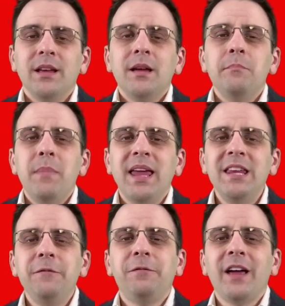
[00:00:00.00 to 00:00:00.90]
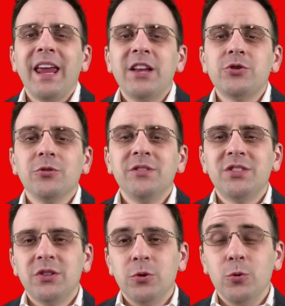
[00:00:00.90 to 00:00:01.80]
Many financial
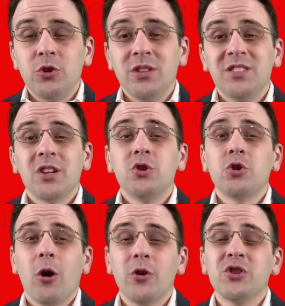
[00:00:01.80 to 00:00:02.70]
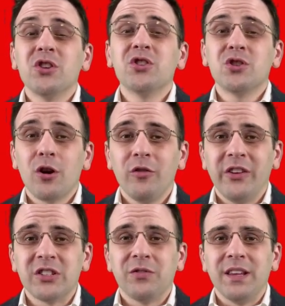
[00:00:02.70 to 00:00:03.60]
institutions charge
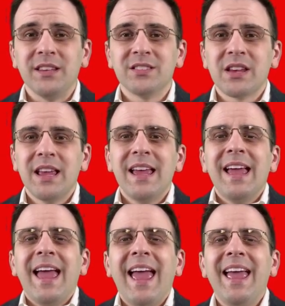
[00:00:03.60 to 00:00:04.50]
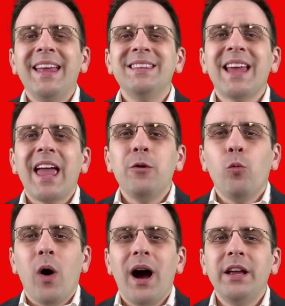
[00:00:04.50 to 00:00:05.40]
service fees and a
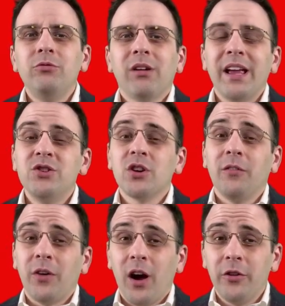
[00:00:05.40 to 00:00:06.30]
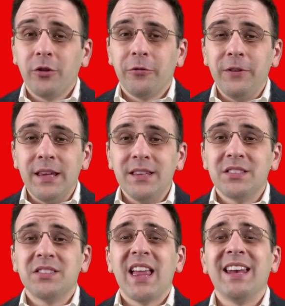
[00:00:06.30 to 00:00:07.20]
wide range of other fees
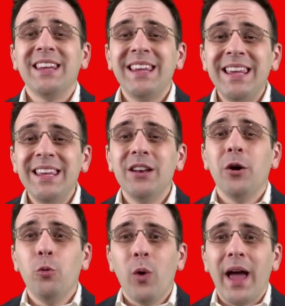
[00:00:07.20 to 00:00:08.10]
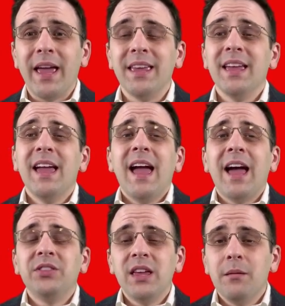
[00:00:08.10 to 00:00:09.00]
that eat away
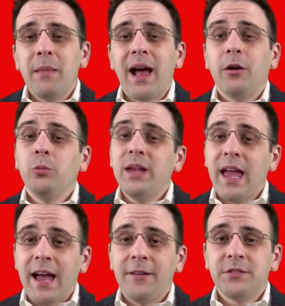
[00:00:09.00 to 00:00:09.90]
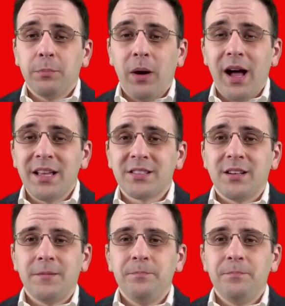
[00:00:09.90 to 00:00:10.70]
at the amount we have deposited.